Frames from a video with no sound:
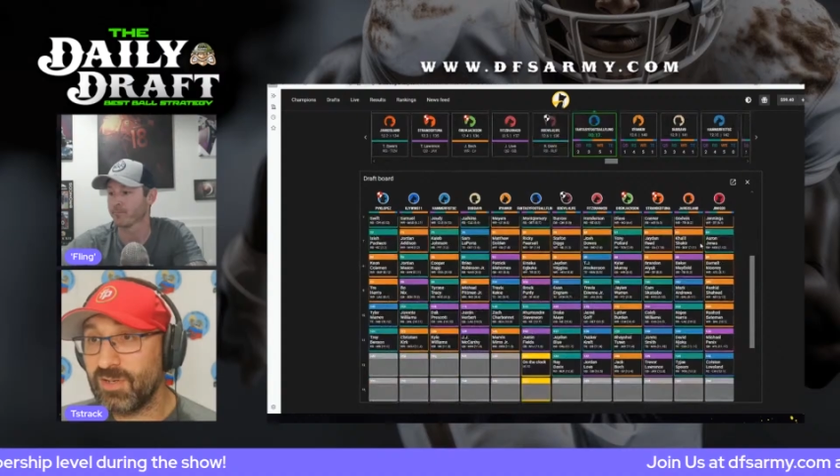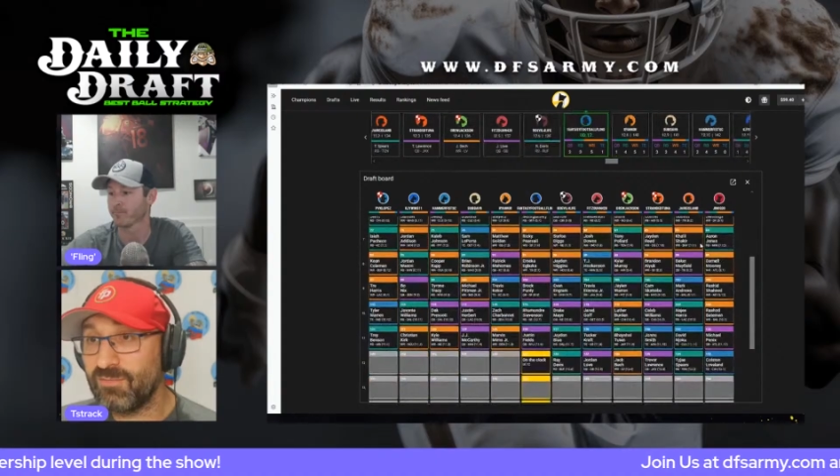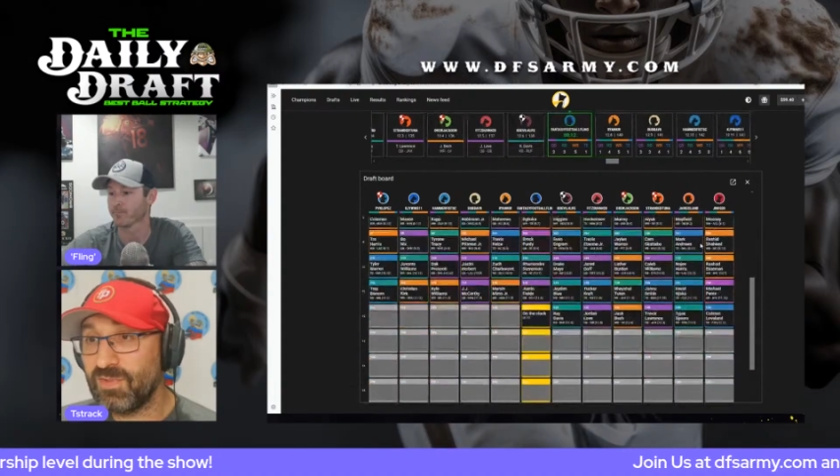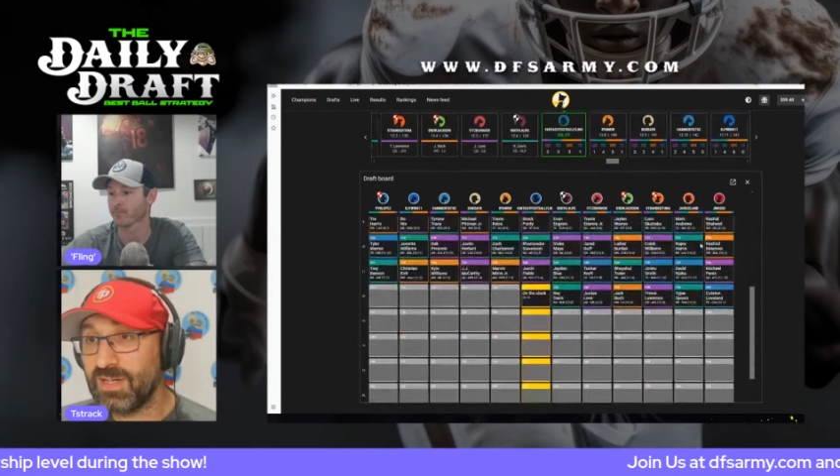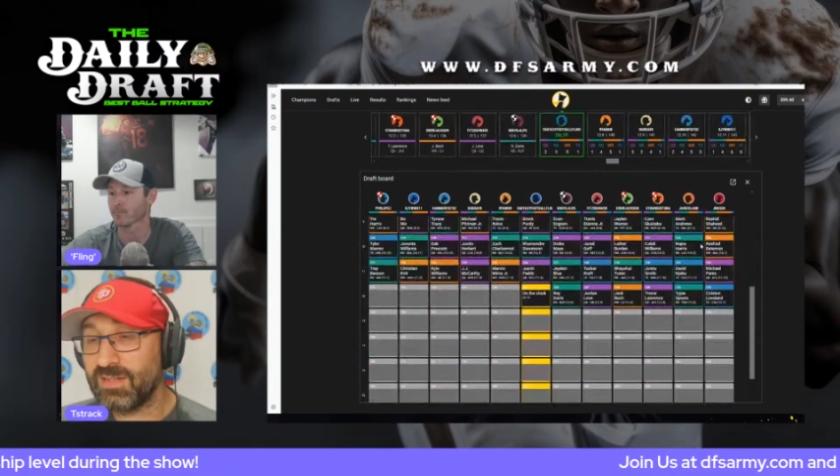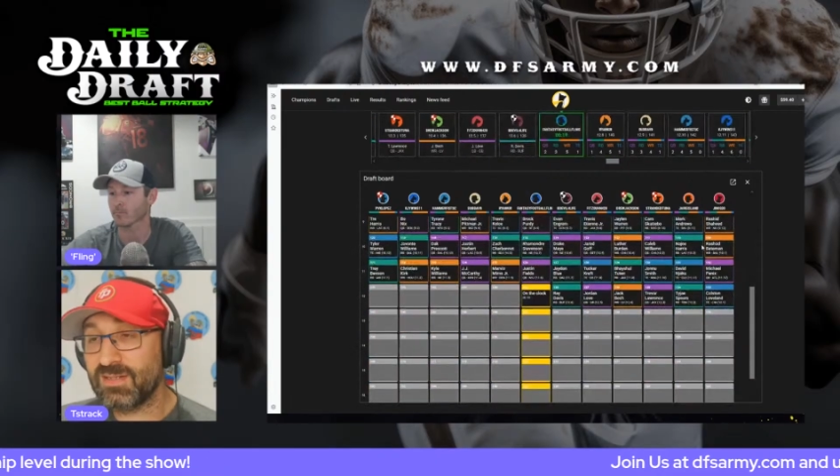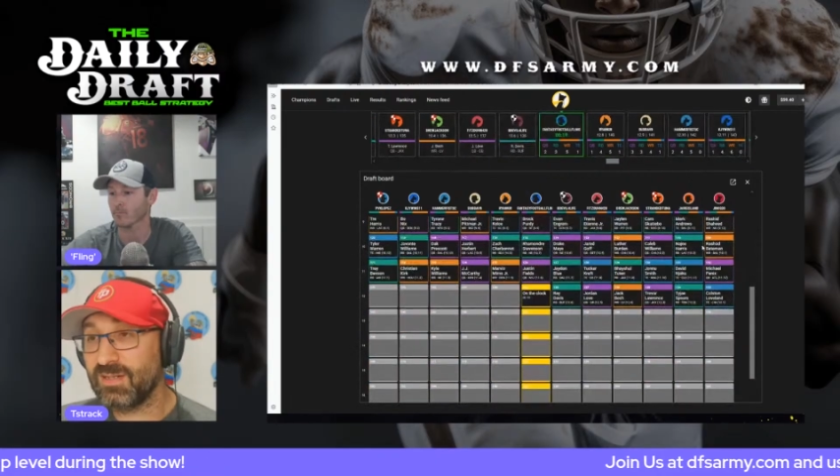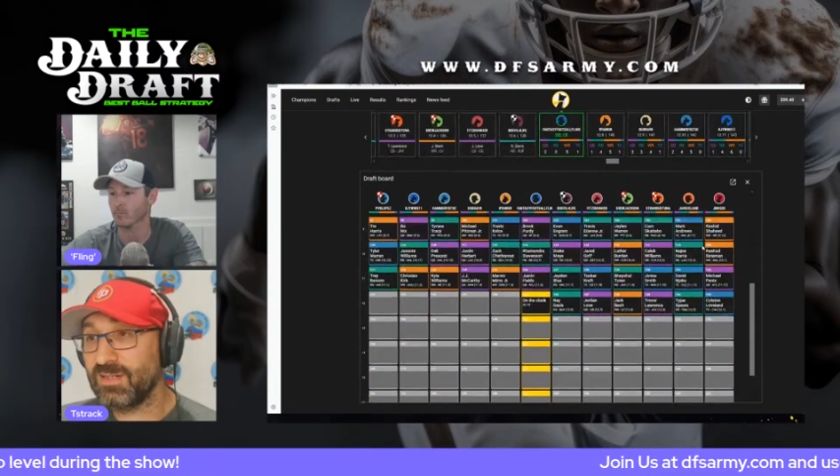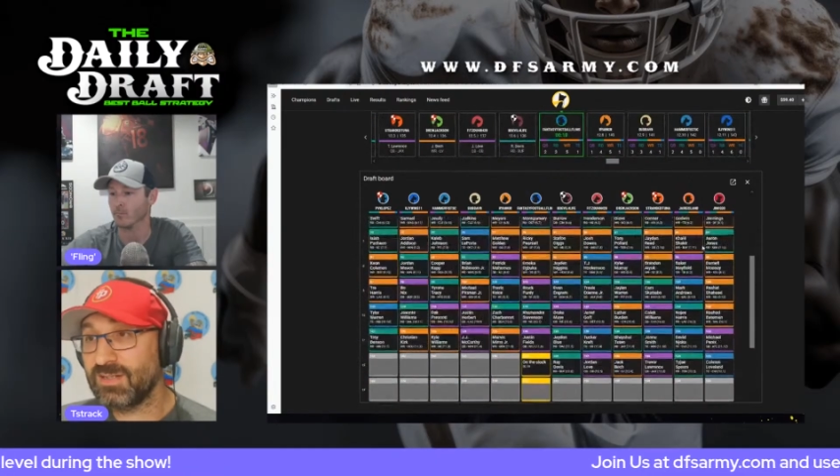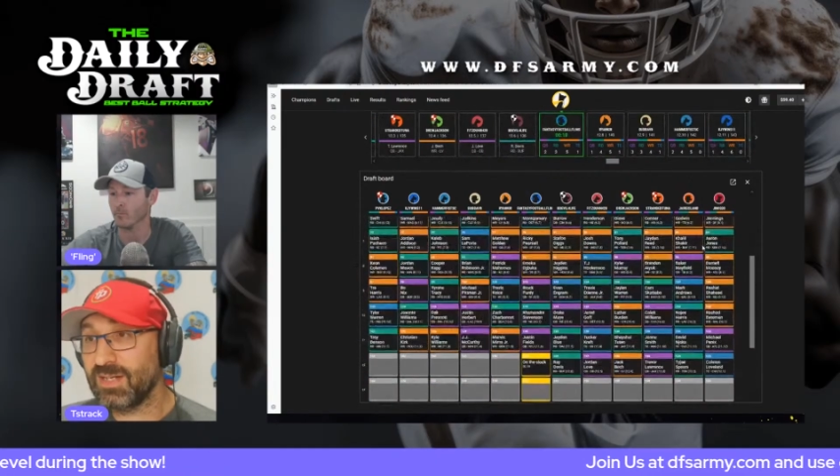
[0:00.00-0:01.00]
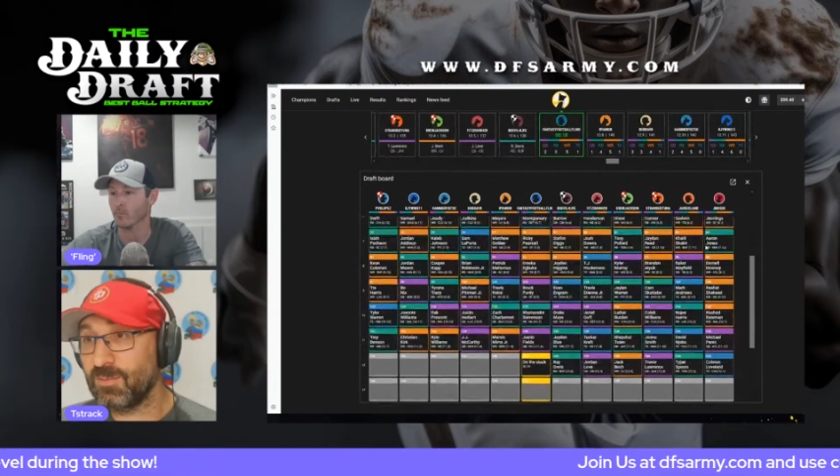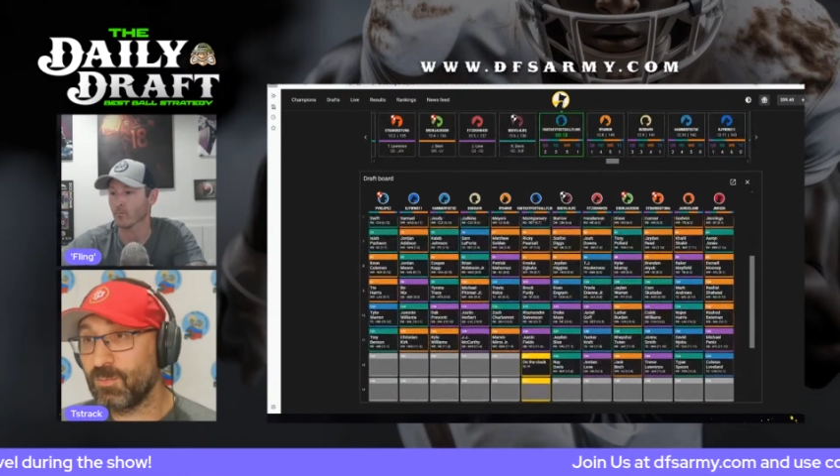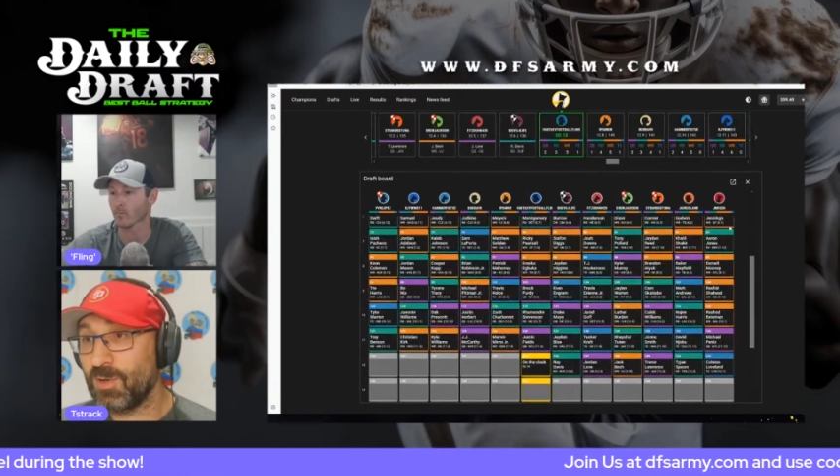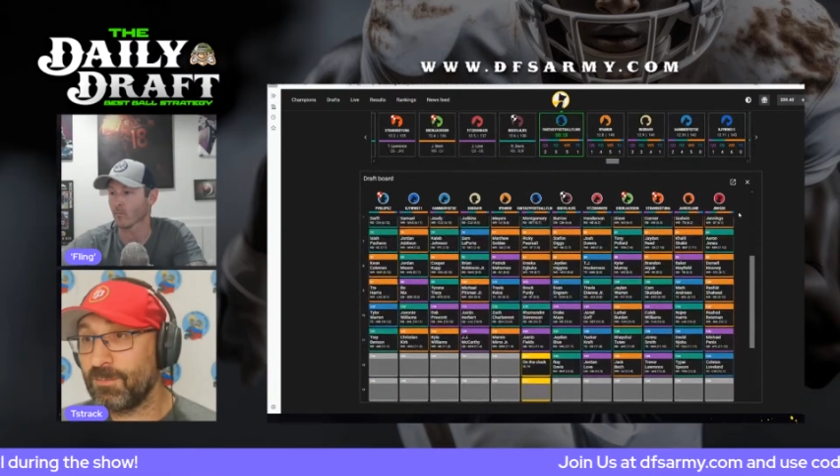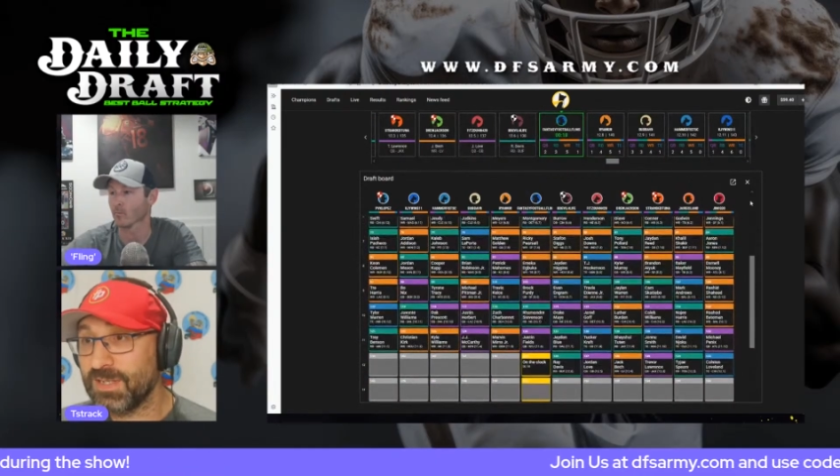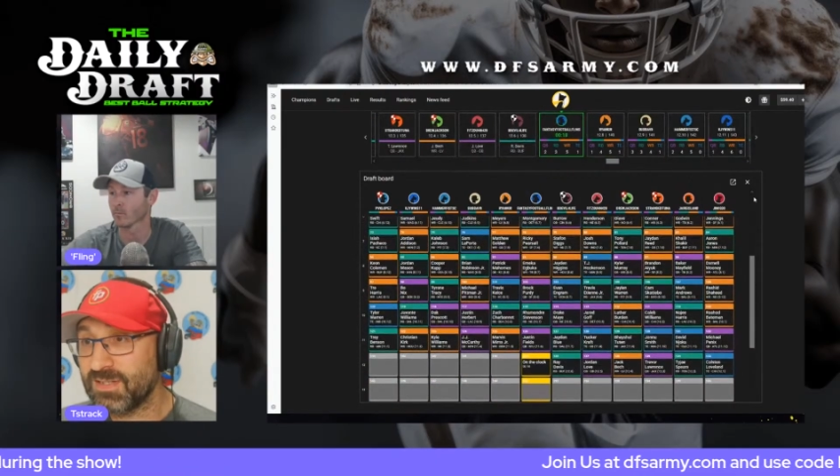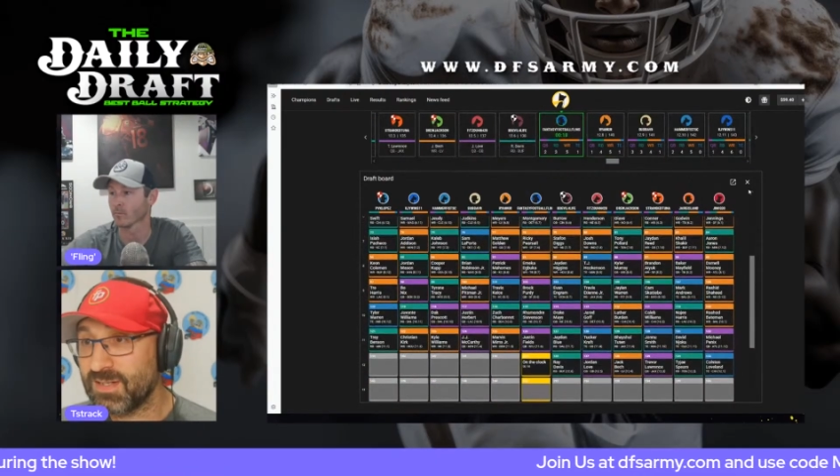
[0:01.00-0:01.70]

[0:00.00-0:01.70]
and then it's like you take one big